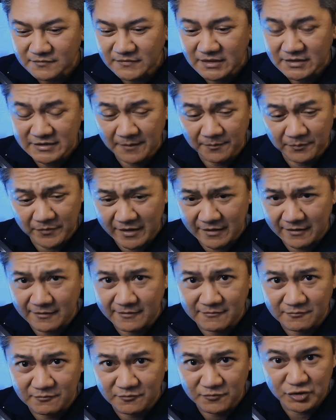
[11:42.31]

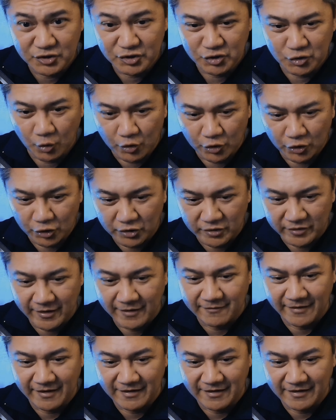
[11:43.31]
something shorter than